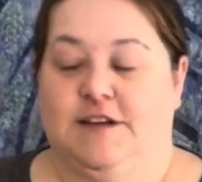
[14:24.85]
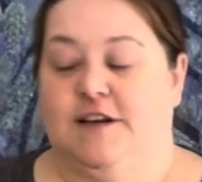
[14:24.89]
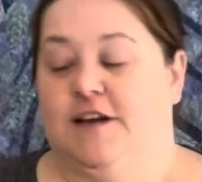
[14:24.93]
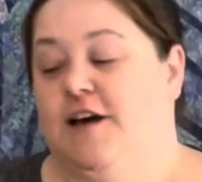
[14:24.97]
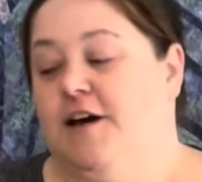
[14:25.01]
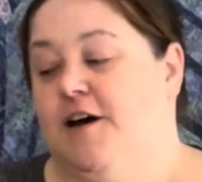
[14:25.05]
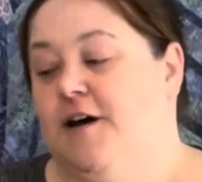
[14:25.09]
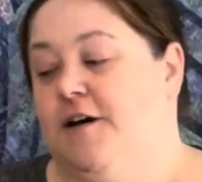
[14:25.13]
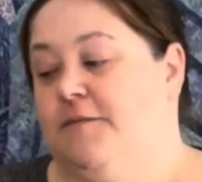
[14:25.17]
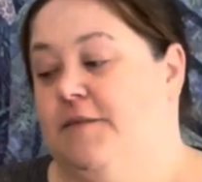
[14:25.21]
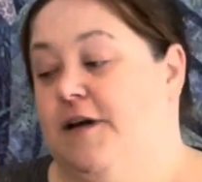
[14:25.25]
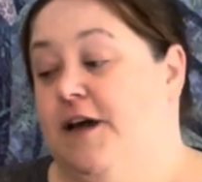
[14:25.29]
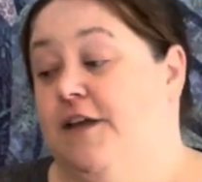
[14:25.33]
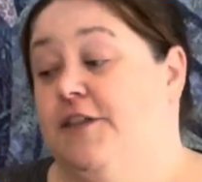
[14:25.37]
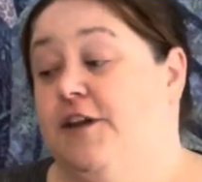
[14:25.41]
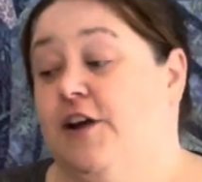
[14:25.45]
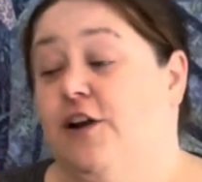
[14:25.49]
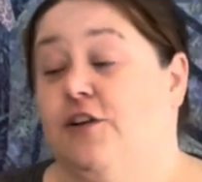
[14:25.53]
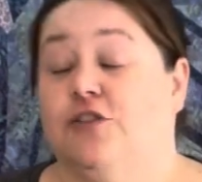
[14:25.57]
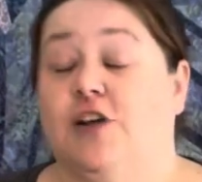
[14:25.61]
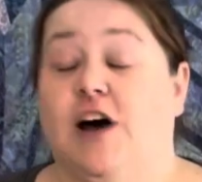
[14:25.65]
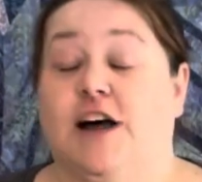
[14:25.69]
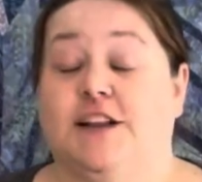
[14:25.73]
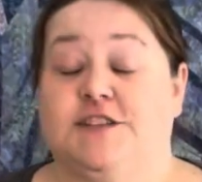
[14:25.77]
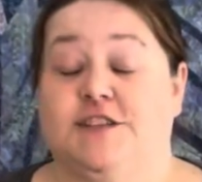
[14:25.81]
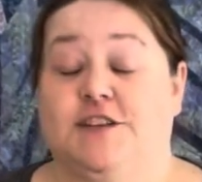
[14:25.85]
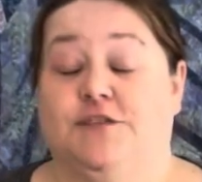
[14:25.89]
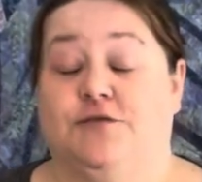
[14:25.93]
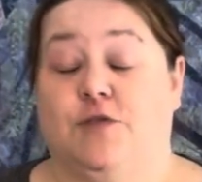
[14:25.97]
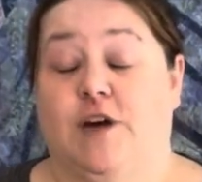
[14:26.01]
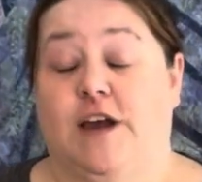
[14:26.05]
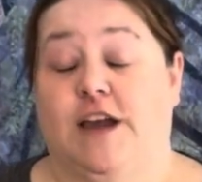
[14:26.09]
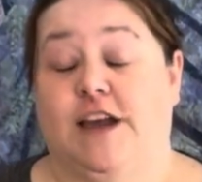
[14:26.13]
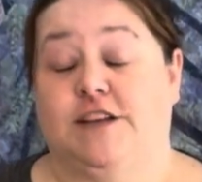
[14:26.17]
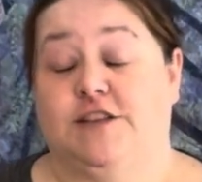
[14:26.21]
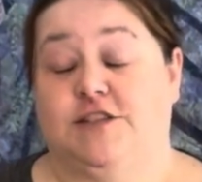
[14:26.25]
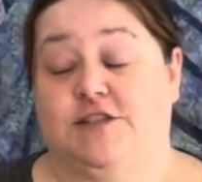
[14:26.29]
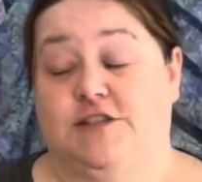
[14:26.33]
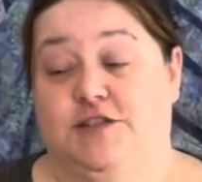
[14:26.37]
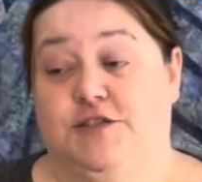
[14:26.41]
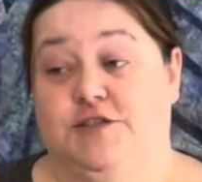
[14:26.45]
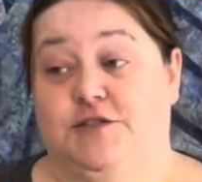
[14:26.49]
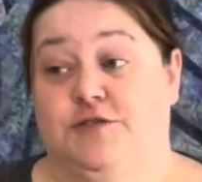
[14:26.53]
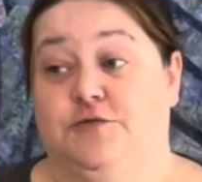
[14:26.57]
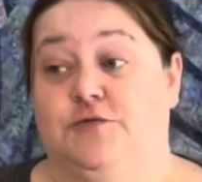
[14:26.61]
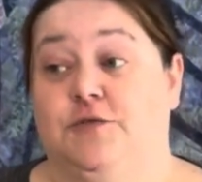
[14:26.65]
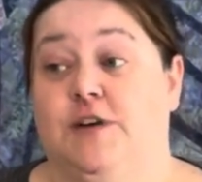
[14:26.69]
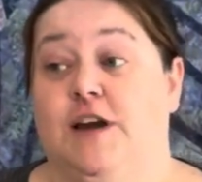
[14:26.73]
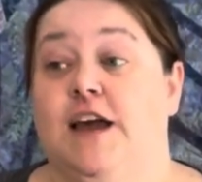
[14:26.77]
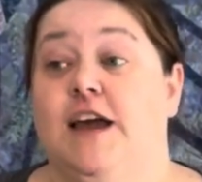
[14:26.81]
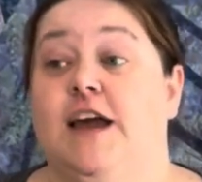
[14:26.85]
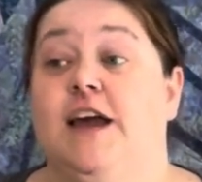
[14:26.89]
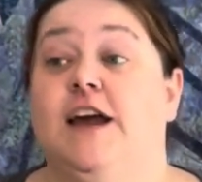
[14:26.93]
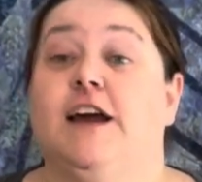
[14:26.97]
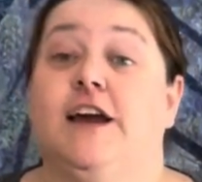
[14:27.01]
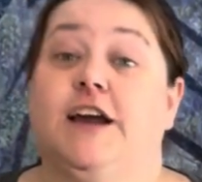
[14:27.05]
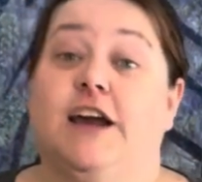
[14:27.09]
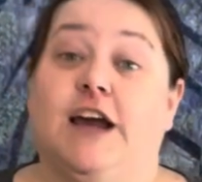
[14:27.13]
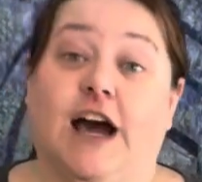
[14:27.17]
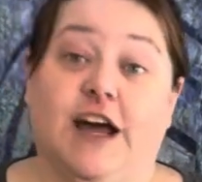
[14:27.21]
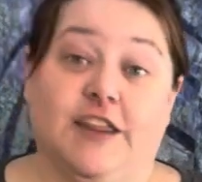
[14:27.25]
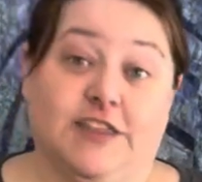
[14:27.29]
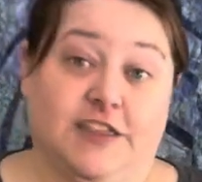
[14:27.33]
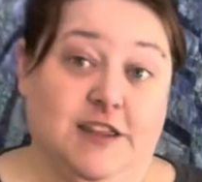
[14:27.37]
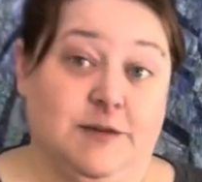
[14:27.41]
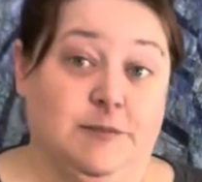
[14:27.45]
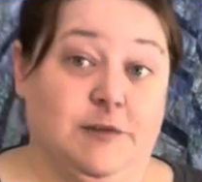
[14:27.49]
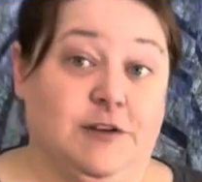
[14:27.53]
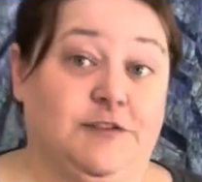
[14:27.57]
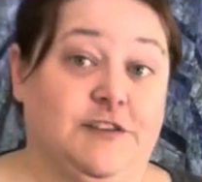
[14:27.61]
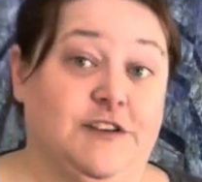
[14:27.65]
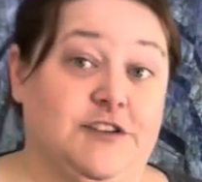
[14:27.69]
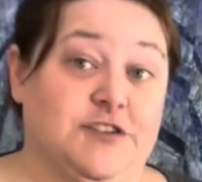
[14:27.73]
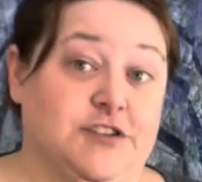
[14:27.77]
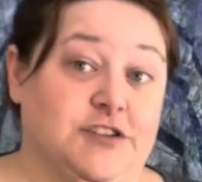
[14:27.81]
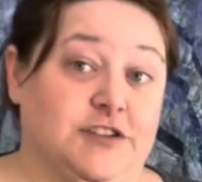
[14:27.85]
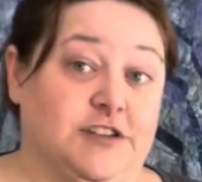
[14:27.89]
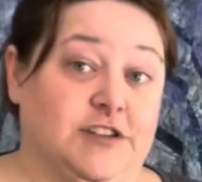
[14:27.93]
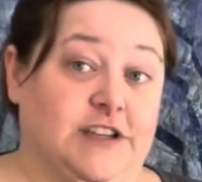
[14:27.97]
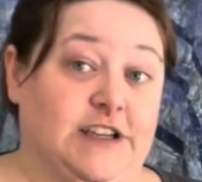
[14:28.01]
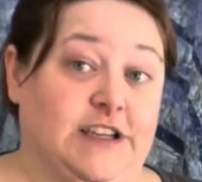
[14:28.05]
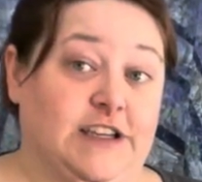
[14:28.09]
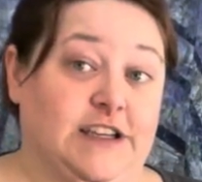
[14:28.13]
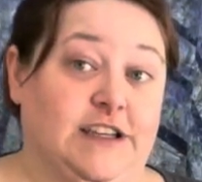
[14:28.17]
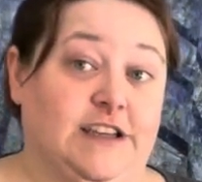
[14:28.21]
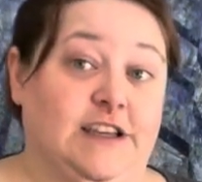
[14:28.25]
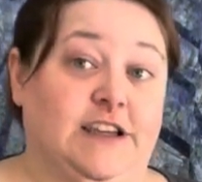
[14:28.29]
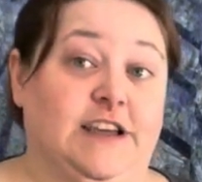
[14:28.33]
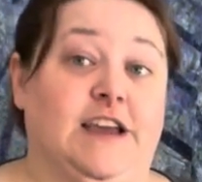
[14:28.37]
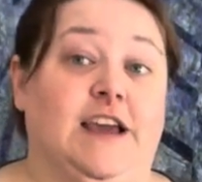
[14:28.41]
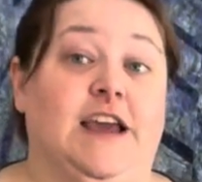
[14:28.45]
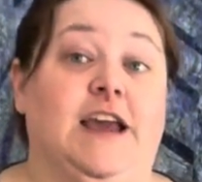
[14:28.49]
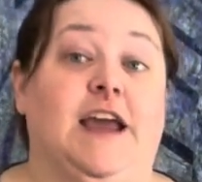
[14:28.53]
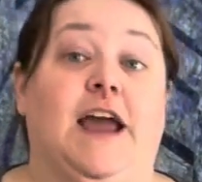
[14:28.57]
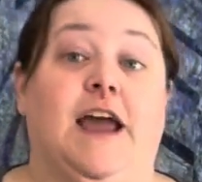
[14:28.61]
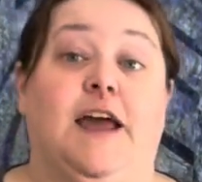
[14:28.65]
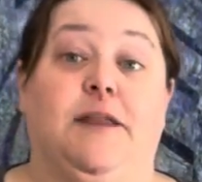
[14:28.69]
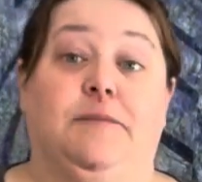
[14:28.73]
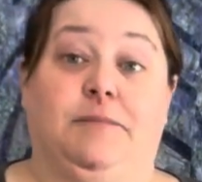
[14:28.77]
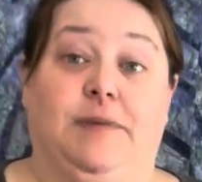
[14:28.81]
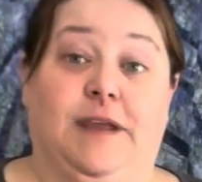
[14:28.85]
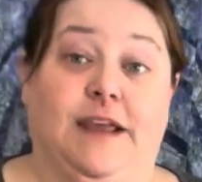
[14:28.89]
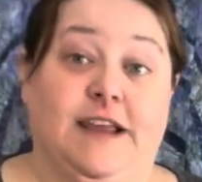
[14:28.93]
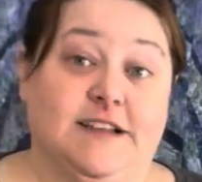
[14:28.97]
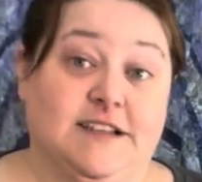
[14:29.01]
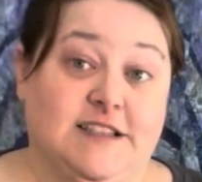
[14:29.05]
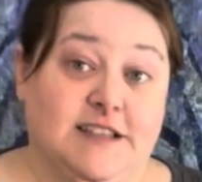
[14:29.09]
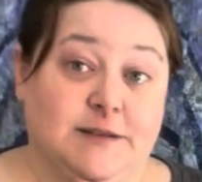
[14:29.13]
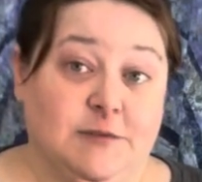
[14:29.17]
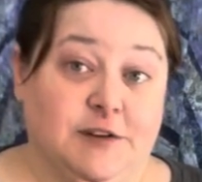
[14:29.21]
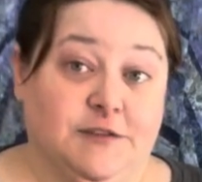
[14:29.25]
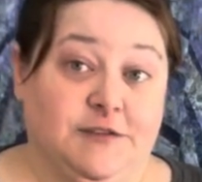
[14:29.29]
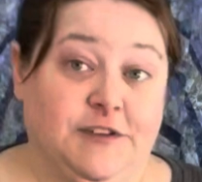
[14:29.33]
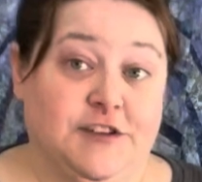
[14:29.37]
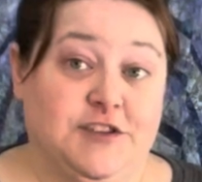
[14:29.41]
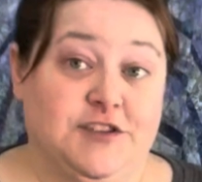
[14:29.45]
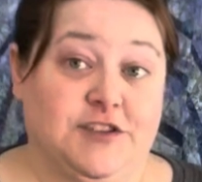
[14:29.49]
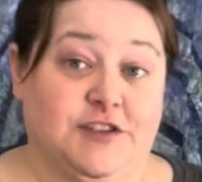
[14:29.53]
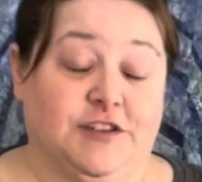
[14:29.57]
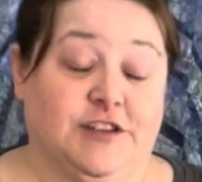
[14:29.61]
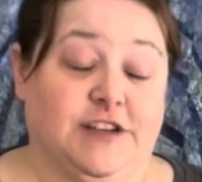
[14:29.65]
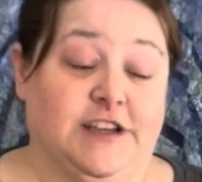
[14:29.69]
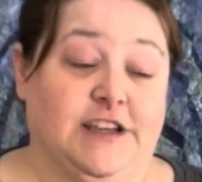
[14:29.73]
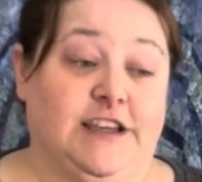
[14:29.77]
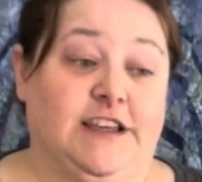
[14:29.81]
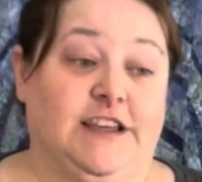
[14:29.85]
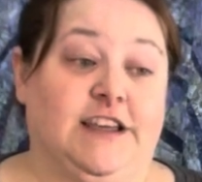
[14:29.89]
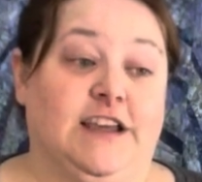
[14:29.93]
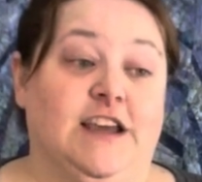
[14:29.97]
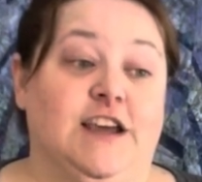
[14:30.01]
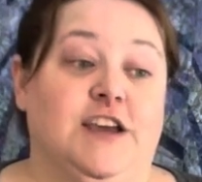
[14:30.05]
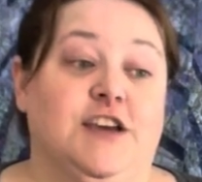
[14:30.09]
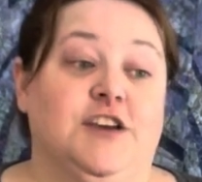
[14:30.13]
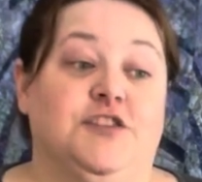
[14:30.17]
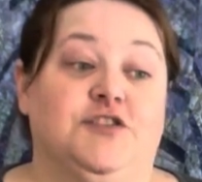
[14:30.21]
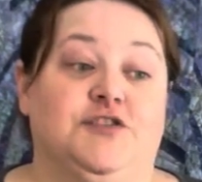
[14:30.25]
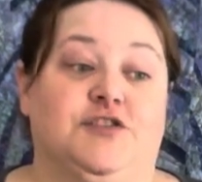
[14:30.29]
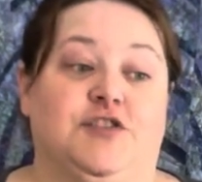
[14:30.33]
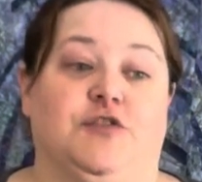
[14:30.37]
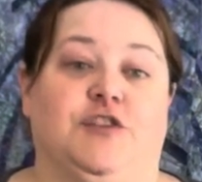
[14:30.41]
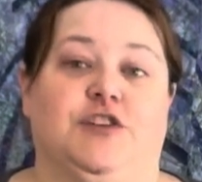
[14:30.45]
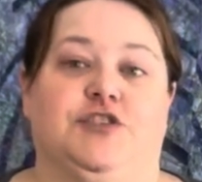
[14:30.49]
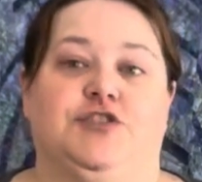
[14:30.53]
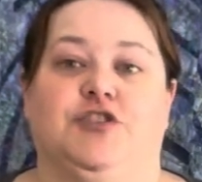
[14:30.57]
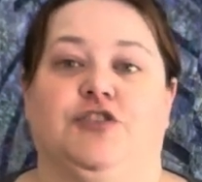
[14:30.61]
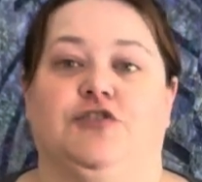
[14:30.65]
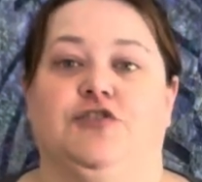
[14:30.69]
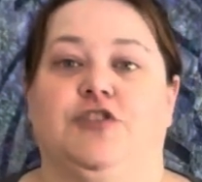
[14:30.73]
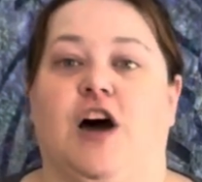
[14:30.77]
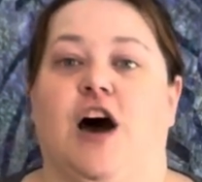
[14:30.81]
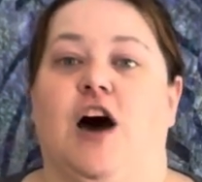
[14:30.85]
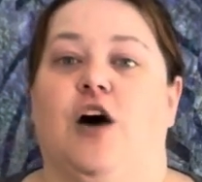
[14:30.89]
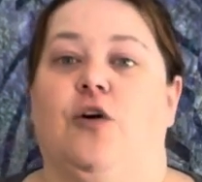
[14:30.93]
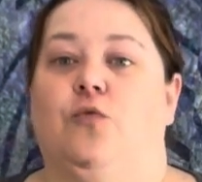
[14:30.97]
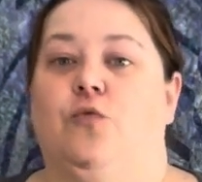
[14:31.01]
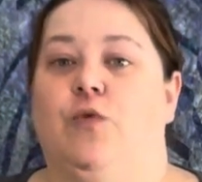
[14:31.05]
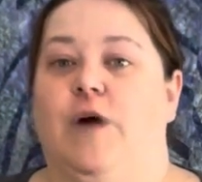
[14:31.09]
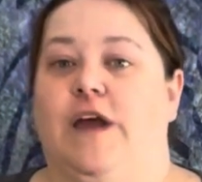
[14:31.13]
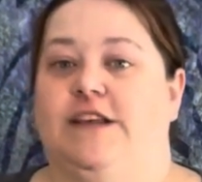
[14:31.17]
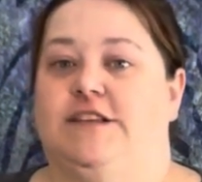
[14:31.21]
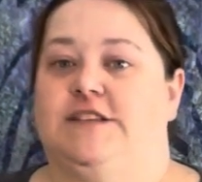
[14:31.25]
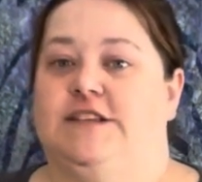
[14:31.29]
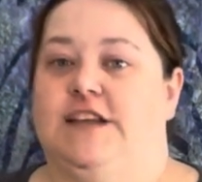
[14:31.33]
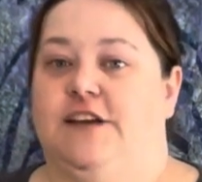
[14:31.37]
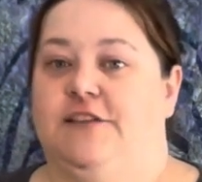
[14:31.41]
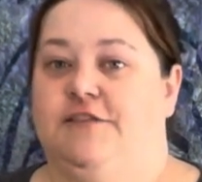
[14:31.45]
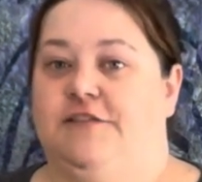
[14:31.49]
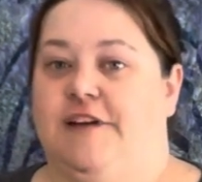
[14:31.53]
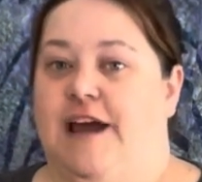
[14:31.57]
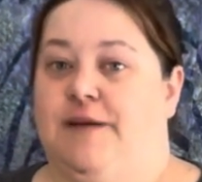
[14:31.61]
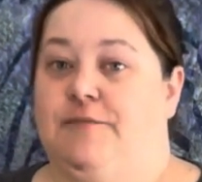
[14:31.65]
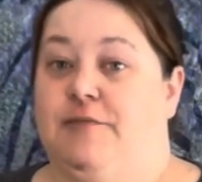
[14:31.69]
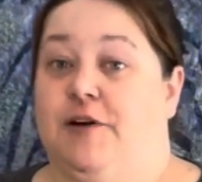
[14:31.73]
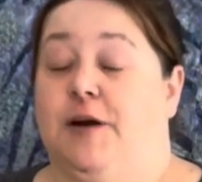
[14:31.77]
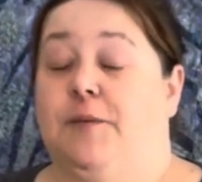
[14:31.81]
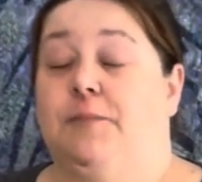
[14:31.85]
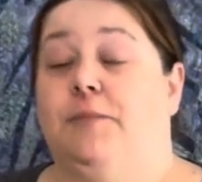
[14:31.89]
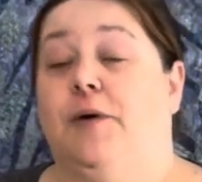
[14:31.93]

And there are lots of ways to cut them efficiently and piece them efficiently so that you're not wasting fabric.